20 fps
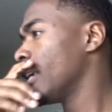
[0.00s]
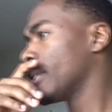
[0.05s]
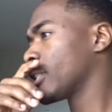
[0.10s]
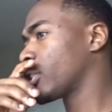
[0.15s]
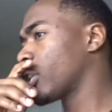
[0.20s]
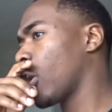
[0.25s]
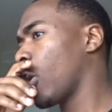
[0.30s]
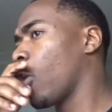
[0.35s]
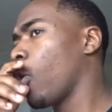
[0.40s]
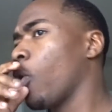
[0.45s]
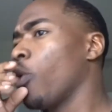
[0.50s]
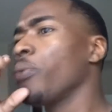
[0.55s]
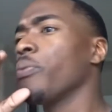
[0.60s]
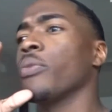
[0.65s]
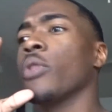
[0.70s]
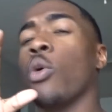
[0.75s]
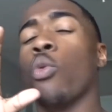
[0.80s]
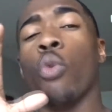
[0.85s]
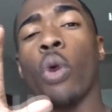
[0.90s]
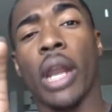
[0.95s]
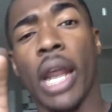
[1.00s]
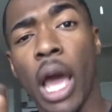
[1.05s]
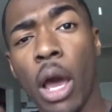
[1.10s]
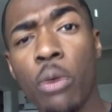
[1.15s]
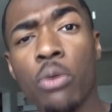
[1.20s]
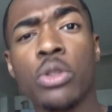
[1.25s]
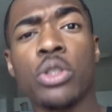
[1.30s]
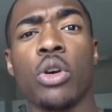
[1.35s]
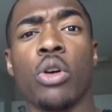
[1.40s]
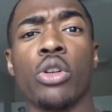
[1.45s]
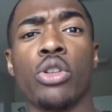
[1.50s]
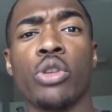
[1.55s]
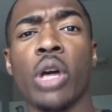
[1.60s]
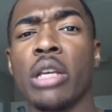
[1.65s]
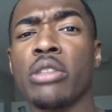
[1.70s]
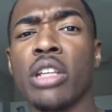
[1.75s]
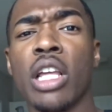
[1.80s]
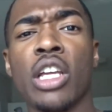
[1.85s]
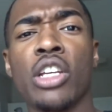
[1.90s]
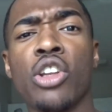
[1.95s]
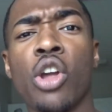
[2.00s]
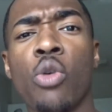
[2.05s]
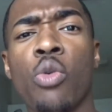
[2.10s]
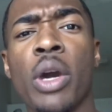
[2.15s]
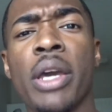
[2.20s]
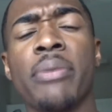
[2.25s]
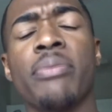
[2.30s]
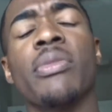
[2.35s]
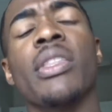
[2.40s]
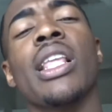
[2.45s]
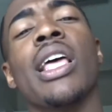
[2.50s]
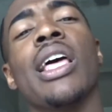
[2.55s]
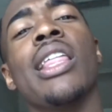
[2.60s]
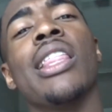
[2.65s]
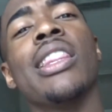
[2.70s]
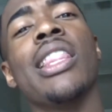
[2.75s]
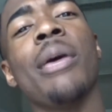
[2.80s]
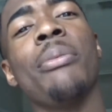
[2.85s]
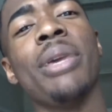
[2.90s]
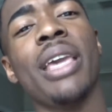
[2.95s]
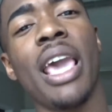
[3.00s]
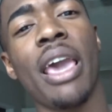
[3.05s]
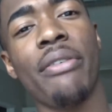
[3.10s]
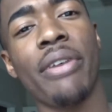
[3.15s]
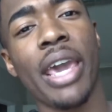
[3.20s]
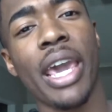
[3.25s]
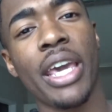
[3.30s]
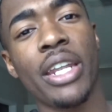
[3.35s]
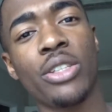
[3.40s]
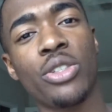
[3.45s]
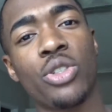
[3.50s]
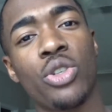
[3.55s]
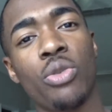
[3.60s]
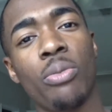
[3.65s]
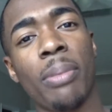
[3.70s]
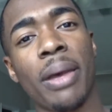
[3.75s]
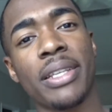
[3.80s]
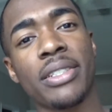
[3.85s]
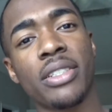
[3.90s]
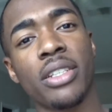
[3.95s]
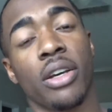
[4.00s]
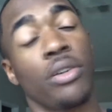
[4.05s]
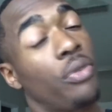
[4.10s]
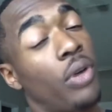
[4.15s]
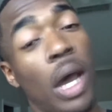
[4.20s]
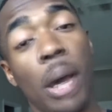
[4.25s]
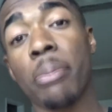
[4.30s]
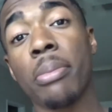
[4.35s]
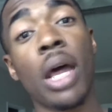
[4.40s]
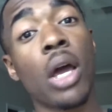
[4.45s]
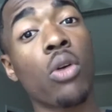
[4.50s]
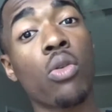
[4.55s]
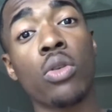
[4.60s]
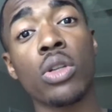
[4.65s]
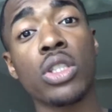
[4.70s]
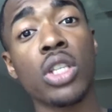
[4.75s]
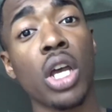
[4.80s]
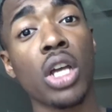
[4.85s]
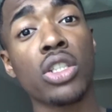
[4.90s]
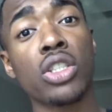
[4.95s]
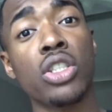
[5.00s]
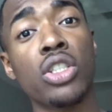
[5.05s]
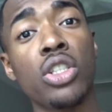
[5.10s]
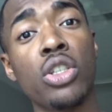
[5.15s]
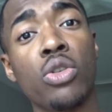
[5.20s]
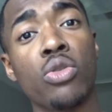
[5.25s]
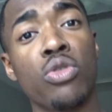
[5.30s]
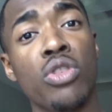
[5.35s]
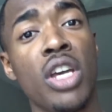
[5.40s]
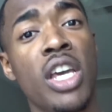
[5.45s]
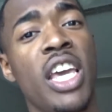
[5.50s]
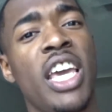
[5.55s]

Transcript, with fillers: So what I was gonna do, I was like, you know what? Let me have an attitude myself. I'm not gonna talk to you.